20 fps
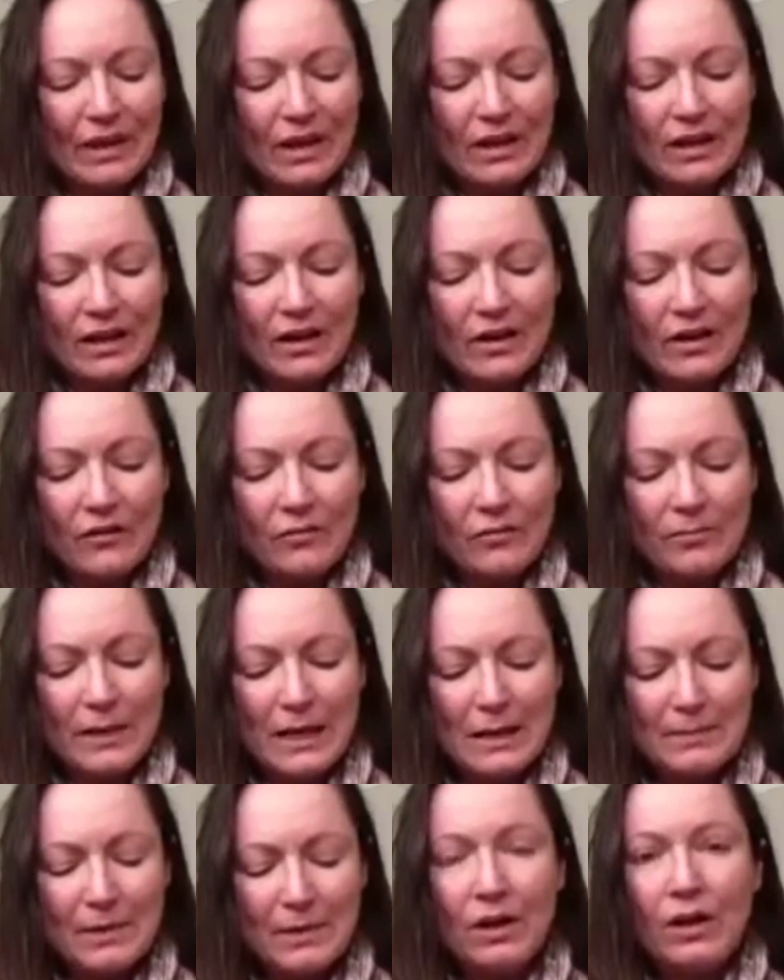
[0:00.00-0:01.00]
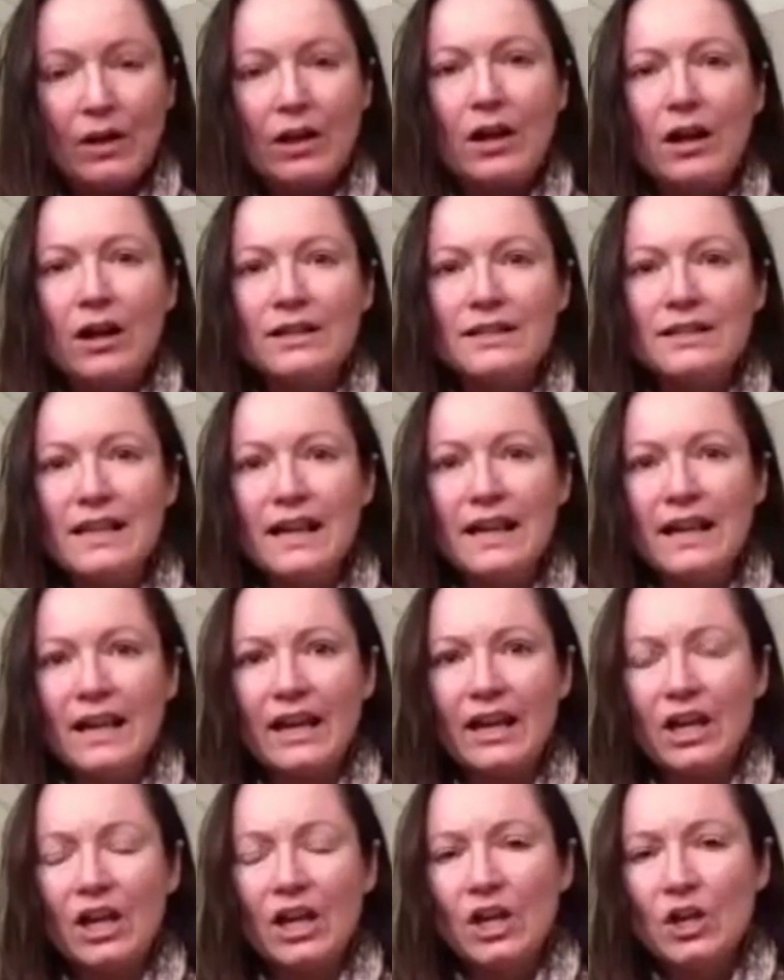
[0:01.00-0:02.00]
A lot of people are
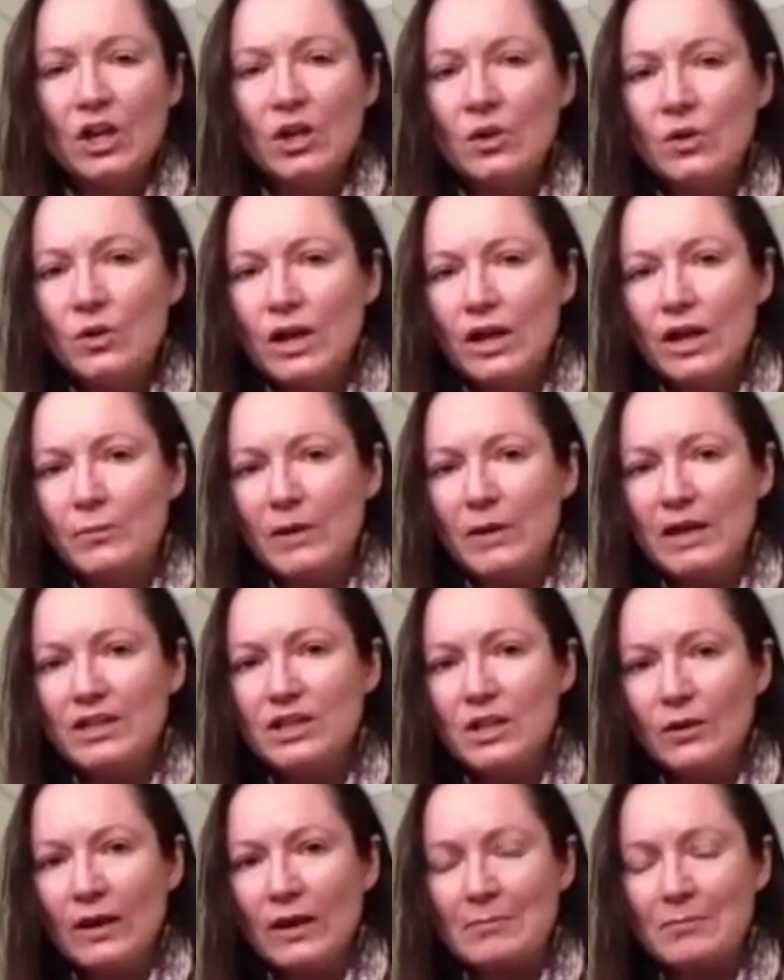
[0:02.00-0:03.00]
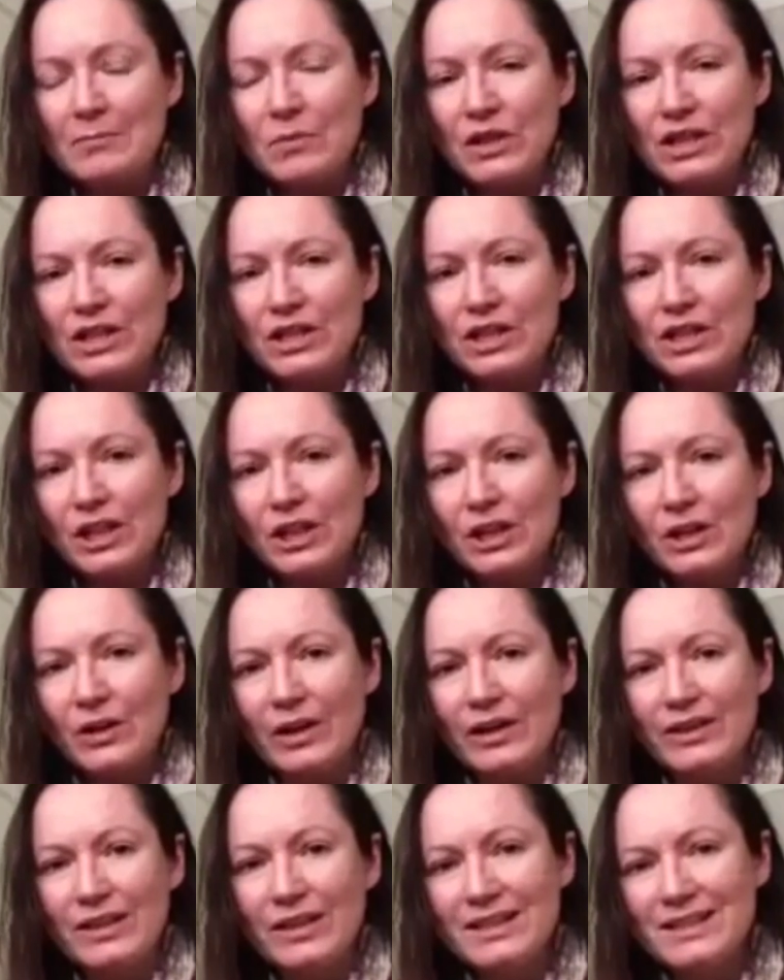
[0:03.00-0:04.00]
saying, who can we donate money to?
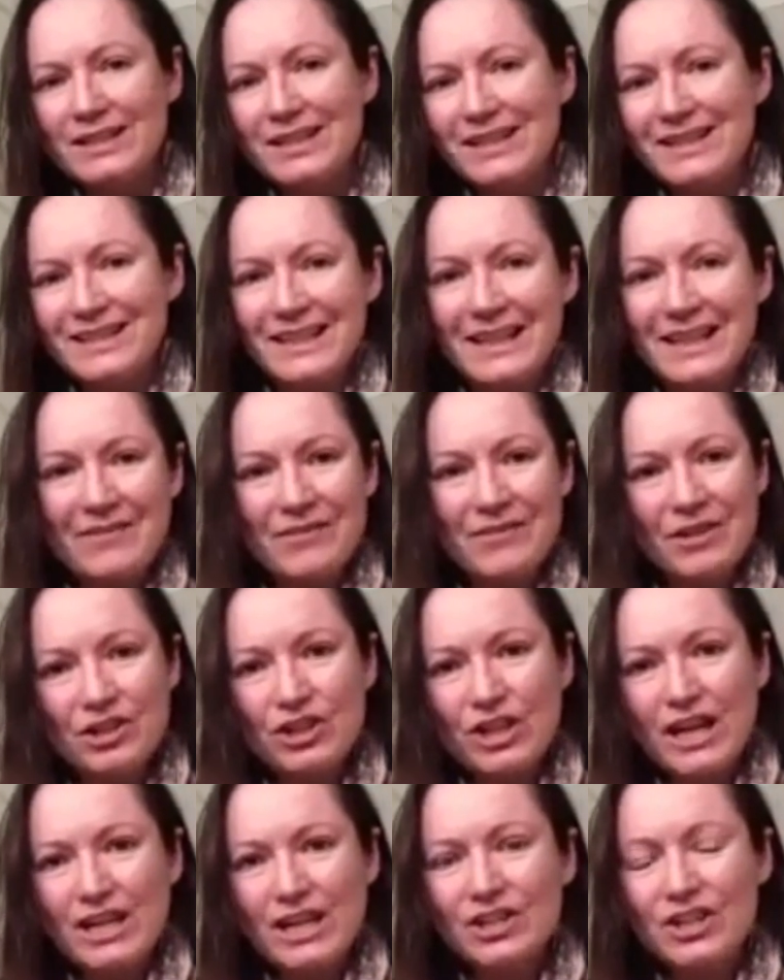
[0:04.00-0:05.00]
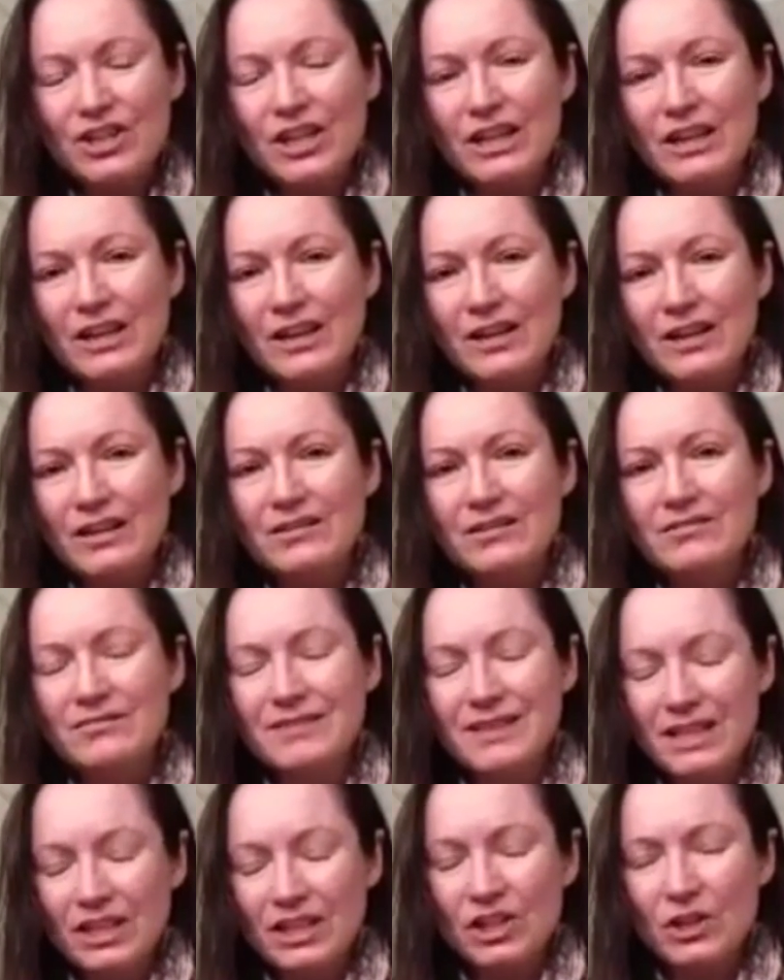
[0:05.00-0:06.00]
And this is an ever-changing
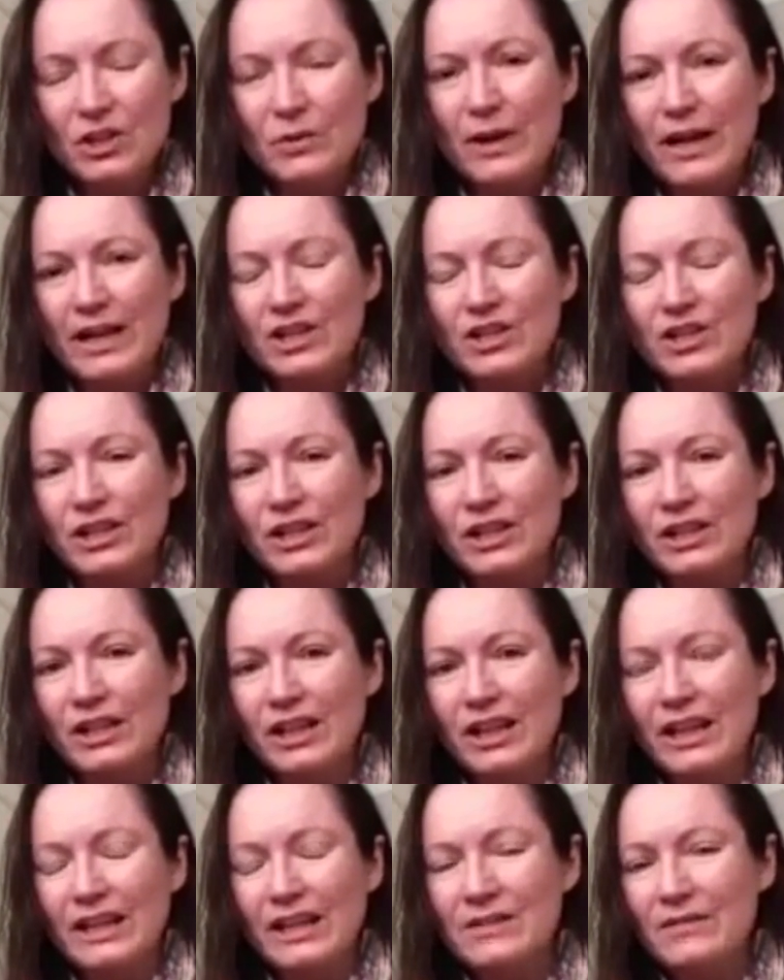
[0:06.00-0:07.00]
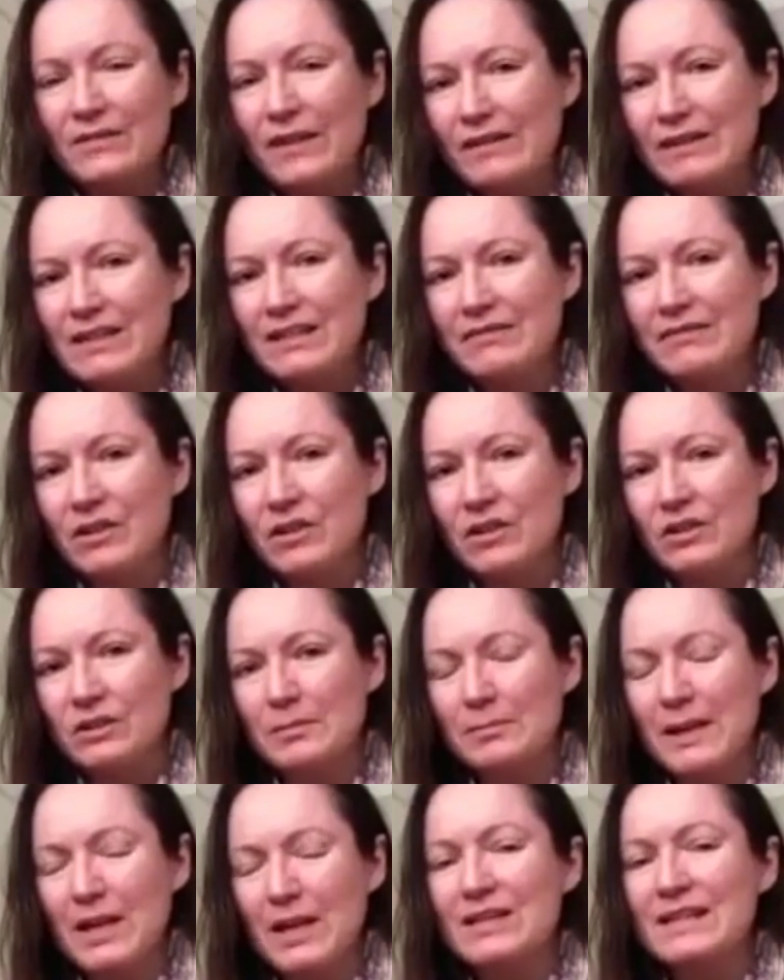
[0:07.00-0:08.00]
situation, and it's very
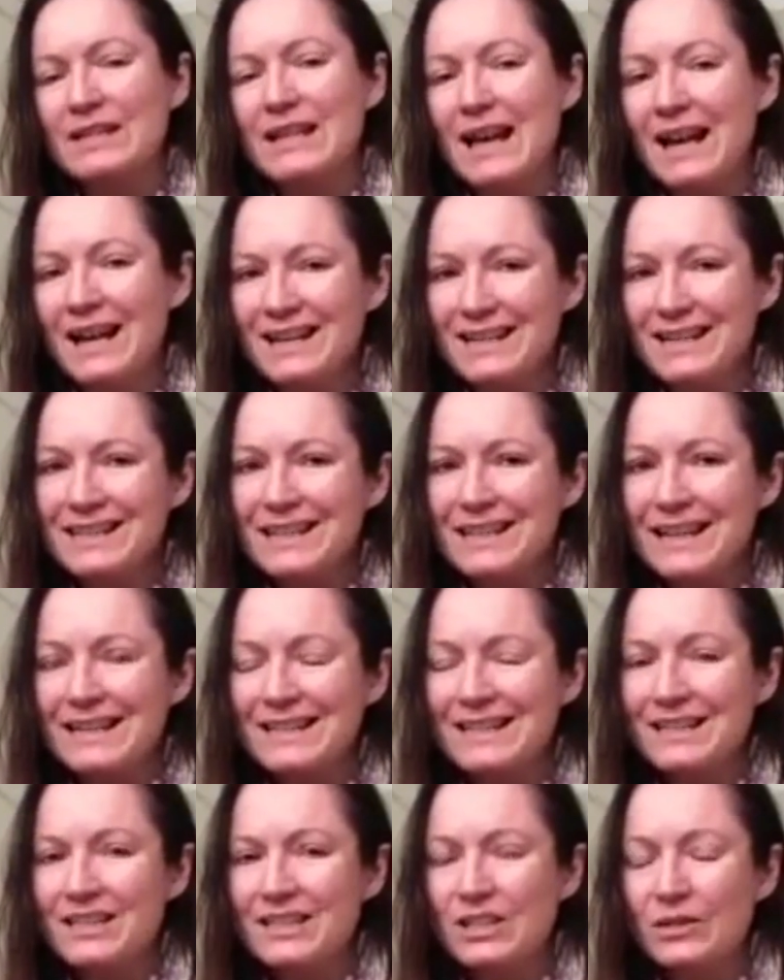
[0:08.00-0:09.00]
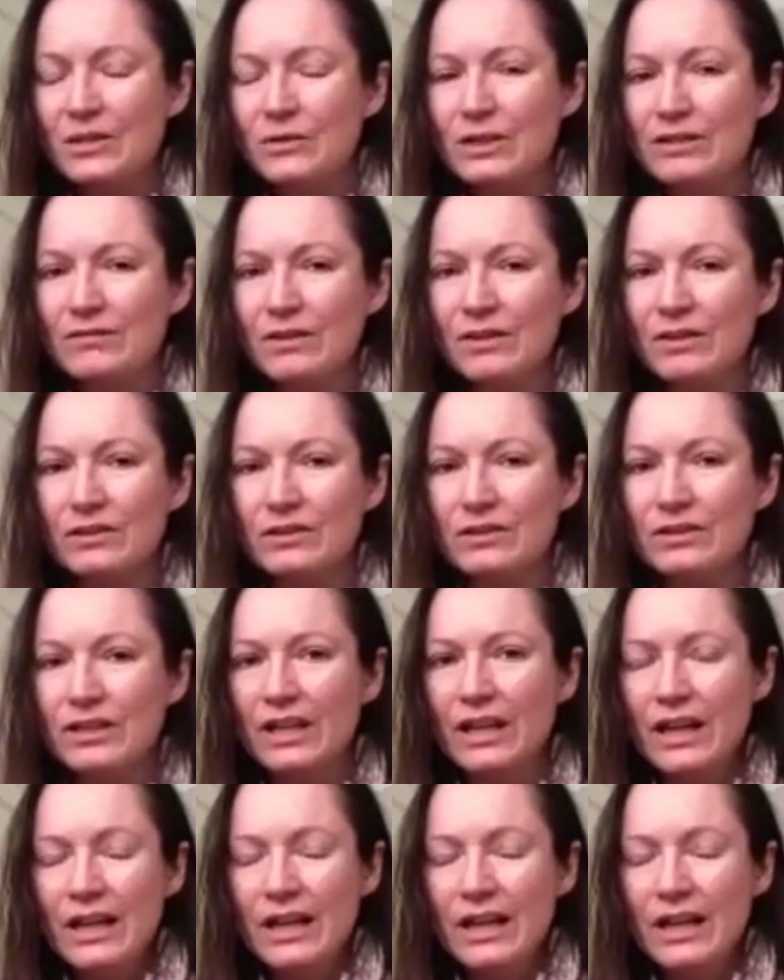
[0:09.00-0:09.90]
difficult because access is so difficult.